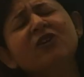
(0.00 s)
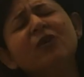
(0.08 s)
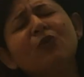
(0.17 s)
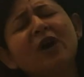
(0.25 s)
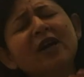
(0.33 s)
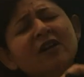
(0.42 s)

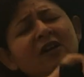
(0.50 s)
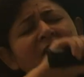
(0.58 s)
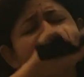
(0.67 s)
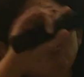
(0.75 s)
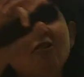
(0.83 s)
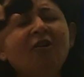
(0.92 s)
require
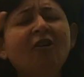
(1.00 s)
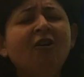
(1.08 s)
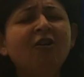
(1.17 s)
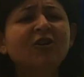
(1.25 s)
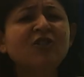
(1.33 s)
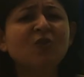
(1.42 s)
a
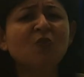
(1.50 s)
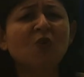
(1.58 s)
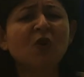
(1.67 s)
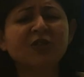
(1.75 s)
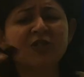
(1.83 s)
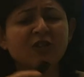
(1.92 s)
lot of
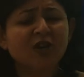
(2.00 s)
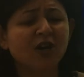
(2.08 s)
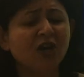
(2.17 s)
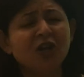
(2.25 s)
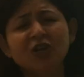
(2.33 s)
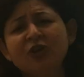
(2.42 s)
water.
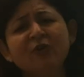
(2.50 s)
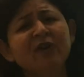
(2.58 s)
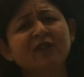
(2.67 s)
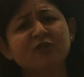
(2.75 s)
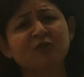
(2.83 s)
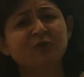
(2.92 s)
You
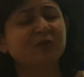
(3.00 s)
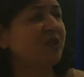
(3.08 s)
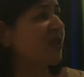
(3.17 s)
are too